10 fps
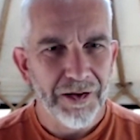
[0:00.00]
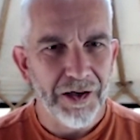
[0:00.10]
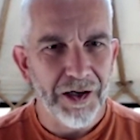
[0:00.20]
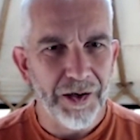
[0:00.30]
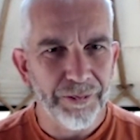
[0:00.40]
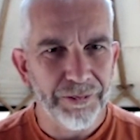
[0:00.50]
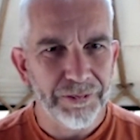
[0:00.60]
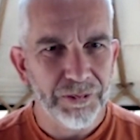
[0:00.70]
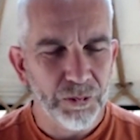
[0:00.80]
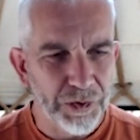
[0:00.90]

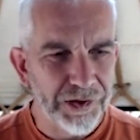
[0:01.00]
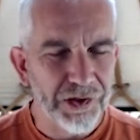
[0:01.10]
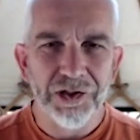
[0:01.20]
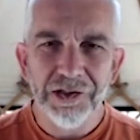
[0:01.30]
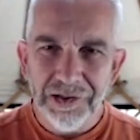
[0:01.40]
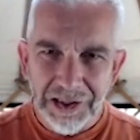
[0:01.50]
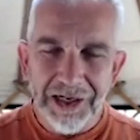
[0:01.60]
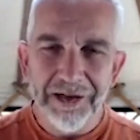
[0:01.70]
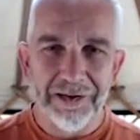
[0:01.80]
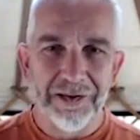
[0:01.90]
Was to just
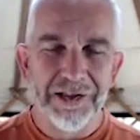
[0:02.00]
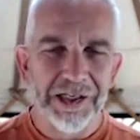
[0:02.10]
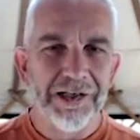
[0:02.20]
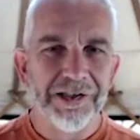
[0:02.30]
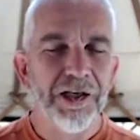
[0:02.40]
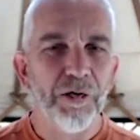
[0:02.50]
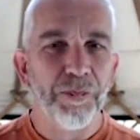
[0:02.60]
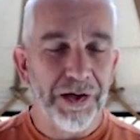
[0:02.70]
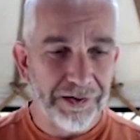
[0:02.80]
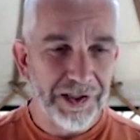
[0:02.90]
take a
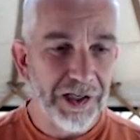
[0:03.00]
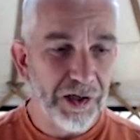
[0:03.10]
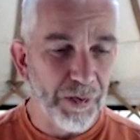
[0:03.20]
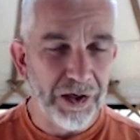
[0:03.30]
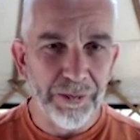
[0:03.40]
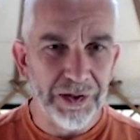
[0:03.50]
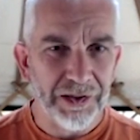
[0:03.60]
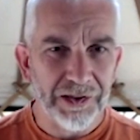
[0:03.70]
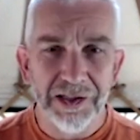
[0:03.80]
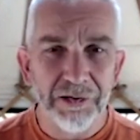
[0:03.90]
breath, take a moment,
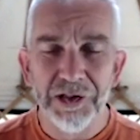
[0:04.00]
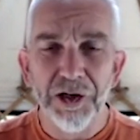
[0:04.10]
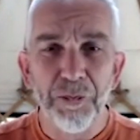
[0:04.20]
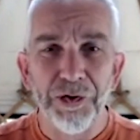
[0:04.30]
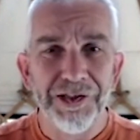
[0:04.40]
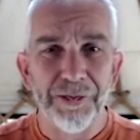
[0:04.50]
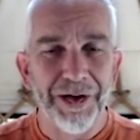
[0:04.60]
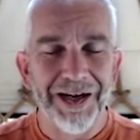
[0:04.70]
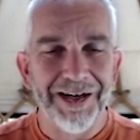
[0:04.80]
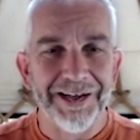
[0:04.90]
because there was no point in
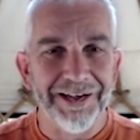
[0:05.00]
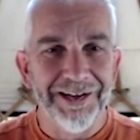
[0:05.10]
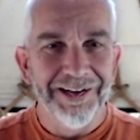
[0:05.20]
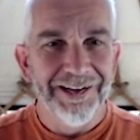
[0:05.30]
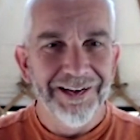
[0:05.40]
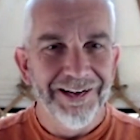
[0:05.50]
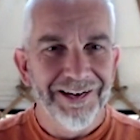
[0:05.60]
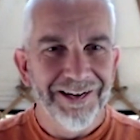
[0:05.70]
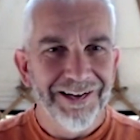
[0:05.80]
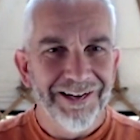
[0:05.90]
panicking.
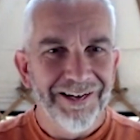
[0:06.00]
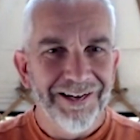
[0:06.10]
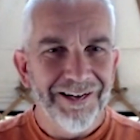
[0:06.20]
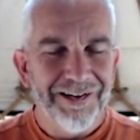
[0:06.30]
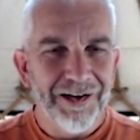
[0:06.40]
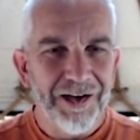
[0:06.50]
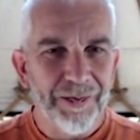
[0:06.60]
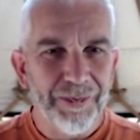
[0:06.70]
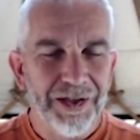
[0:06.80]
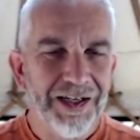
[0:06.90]

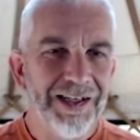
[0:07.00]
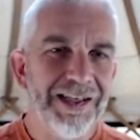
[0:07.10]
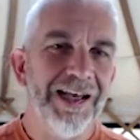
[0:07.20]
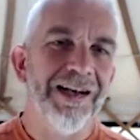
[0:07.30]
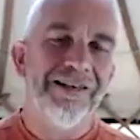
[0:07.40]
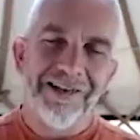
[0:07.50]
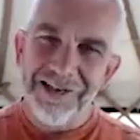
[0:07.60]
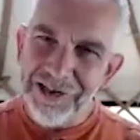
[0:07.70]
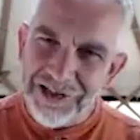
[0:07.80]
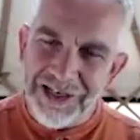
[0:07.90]
And again,
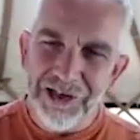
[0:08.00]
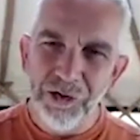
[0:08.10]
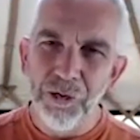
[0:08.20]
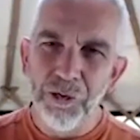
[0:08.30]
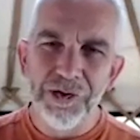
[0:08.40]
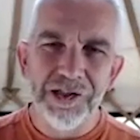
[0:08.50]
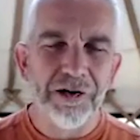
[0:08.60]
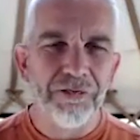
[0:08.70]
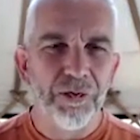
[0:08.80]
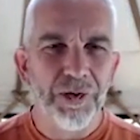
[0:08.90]
it's all
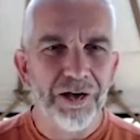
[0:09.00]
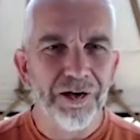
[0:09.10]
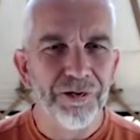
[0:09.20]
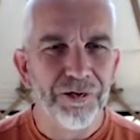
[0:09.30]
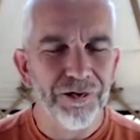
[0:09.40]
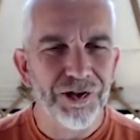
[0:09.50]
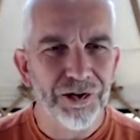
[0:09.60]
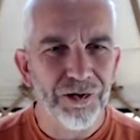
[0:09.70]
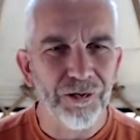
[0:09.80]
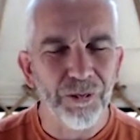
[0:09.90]
stuff that we learn through
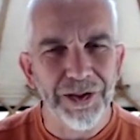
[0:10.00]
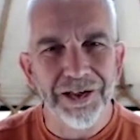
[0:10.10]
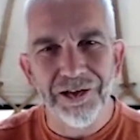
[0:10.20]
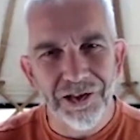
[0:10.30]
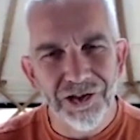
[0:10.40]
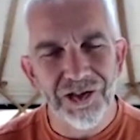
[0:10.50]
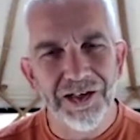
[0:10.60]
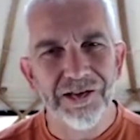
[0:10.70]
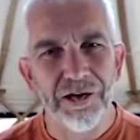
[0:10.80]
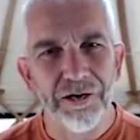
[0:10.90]
Qigong. We condition
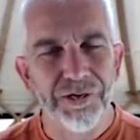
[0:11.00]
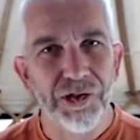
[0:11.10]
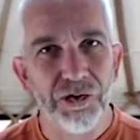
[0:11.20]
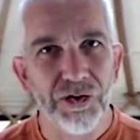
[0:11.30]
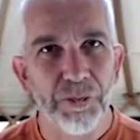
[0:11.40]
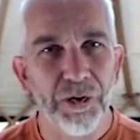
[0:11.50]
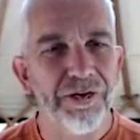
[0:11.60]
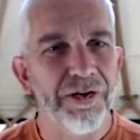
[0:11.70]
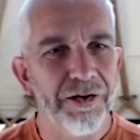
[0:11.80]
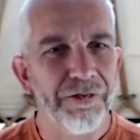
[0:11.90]
ourselves to
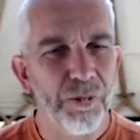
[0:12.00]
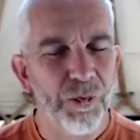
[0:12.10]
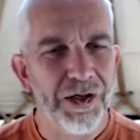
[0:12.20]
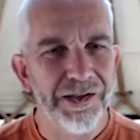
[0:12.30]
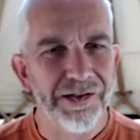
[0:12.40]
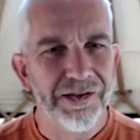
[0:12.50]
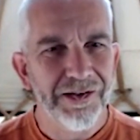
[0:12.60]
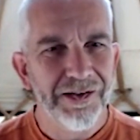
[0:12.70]
respond in different ways.